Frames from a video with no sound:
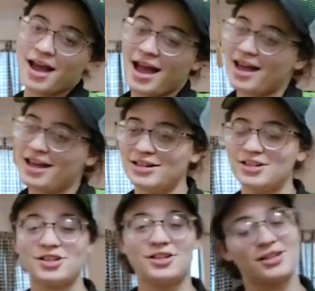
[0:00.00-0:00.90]

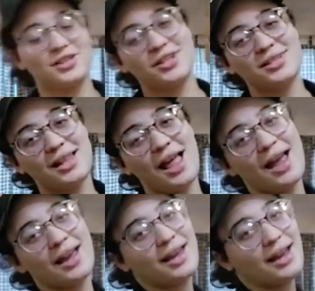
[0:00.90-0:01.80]
And she's
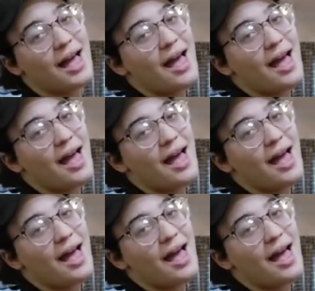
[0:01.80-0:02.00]
like,